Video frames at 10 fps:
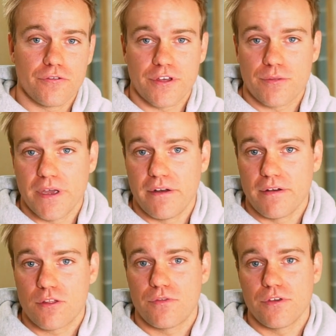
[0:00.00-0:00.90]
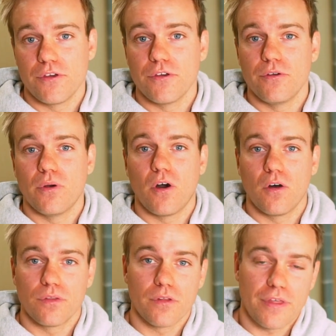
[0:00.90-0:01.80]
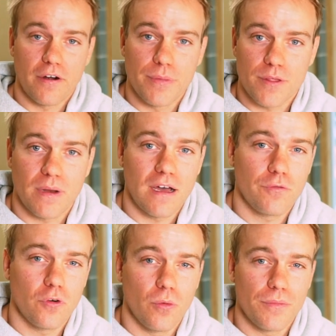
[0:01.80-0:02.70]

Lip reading: experience for you on the Therapist platform.